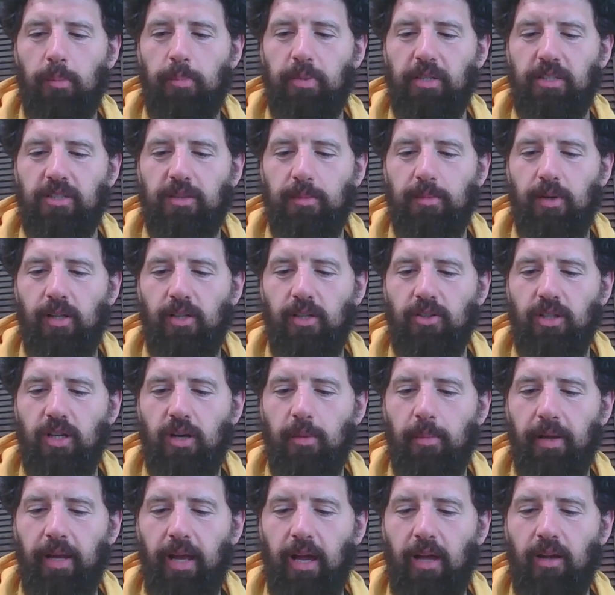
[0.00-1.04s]
epistemology
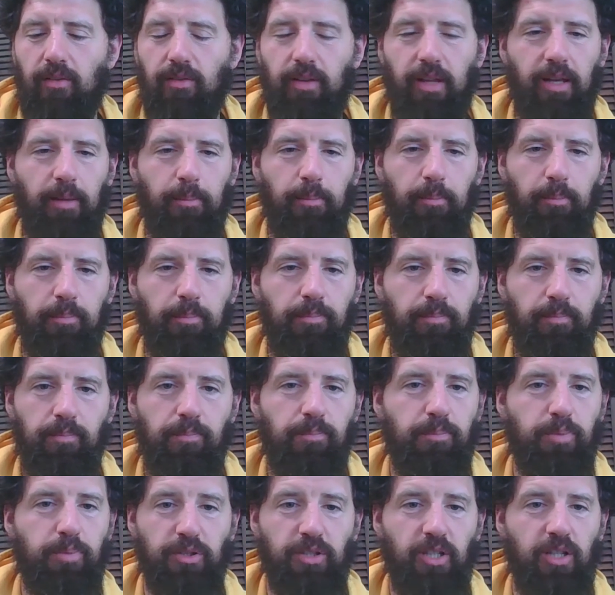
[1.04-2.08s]
coming out of like
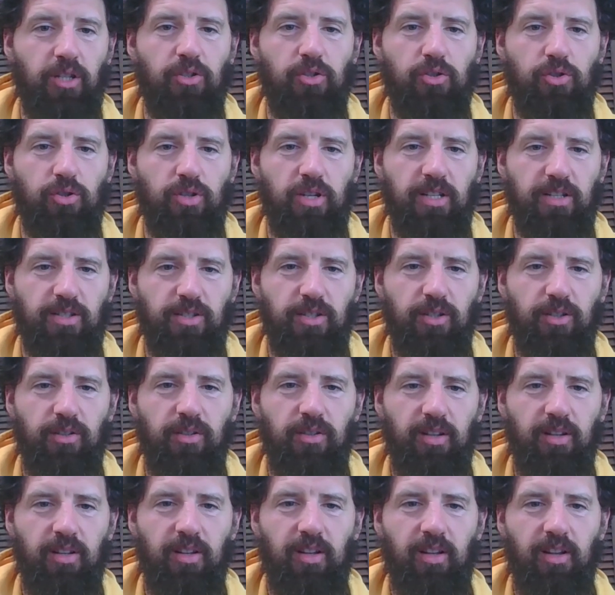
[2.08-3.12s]
Brazilian jiu-jitsu.
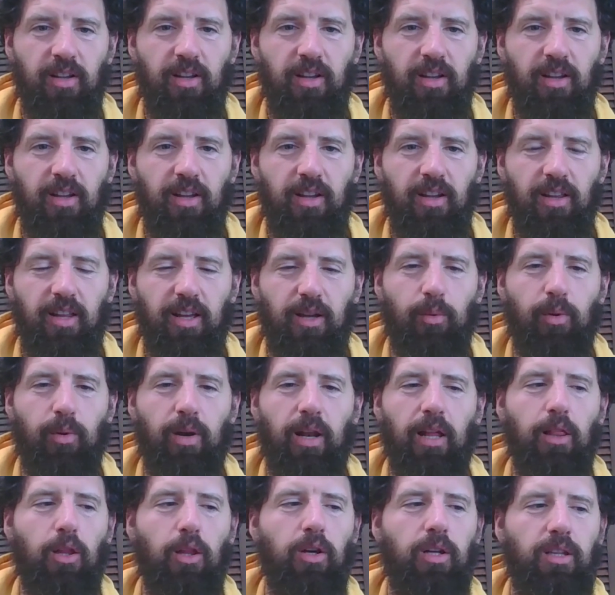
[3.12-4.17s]
Like when I
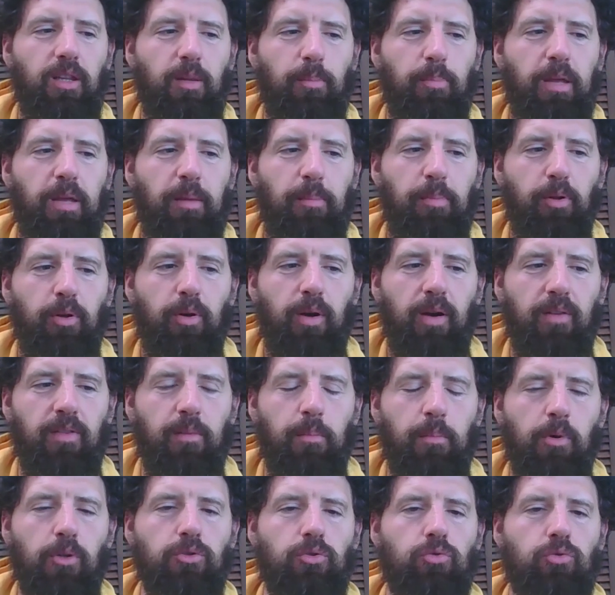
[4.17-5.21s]
look at the people who have the
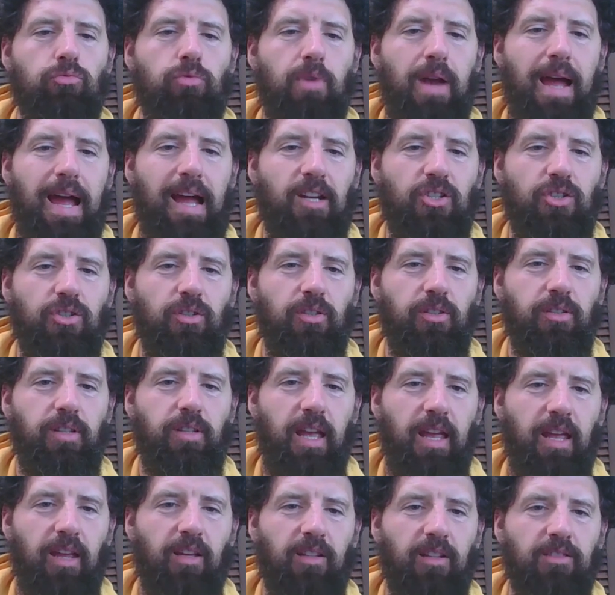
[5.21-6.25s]
most rational
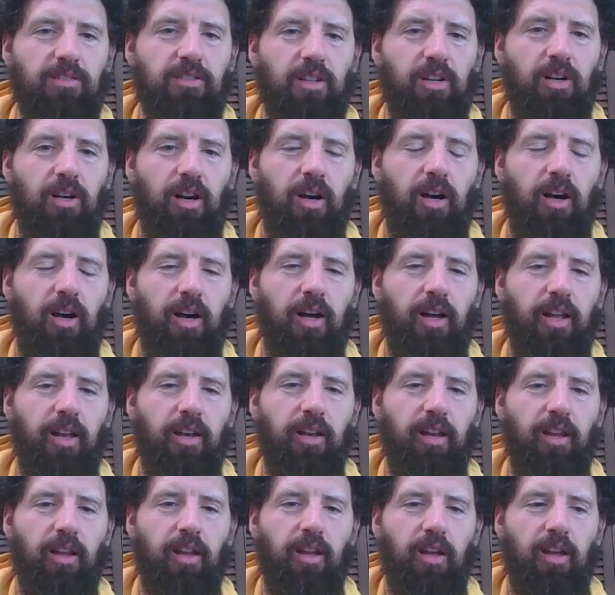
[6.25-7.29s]
takes on
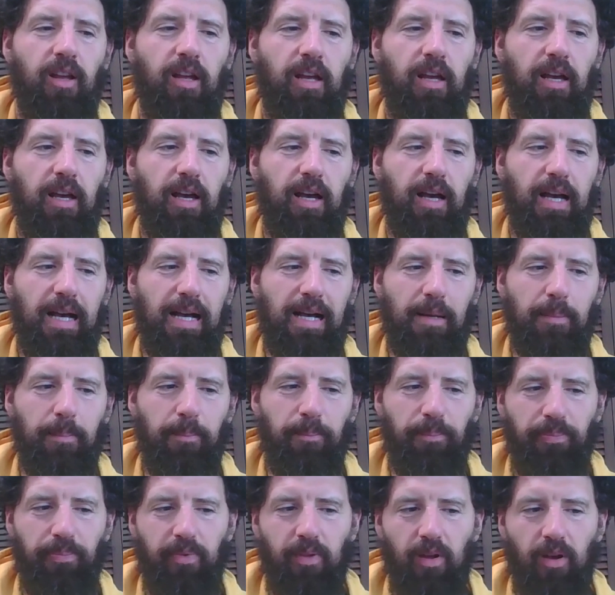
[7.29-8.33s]

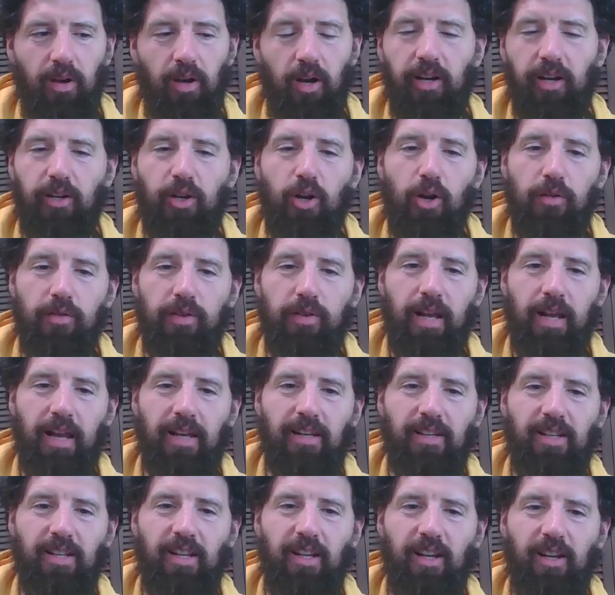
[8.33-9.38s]

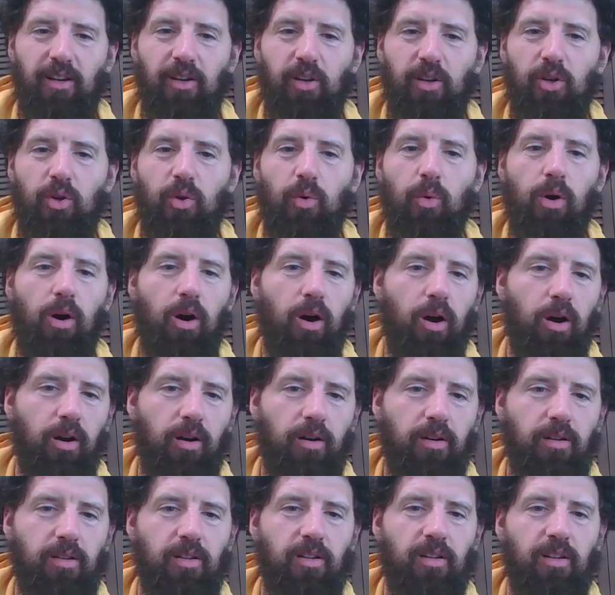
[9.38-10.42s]
COVID-19, who
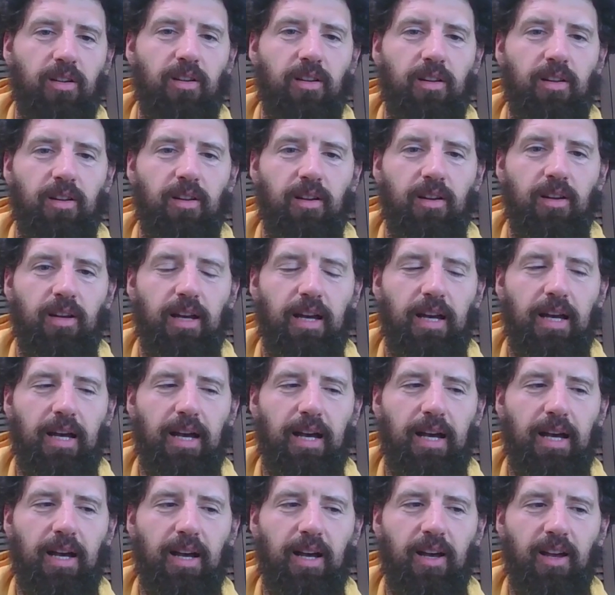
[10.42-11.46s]
aren't
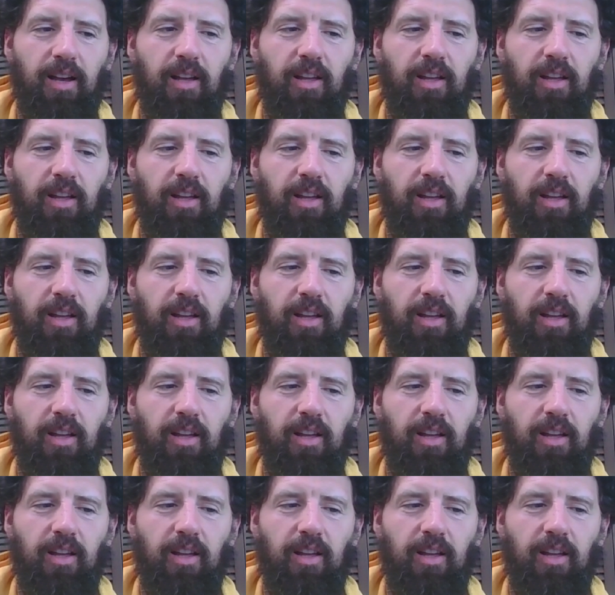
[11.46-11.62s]
virologists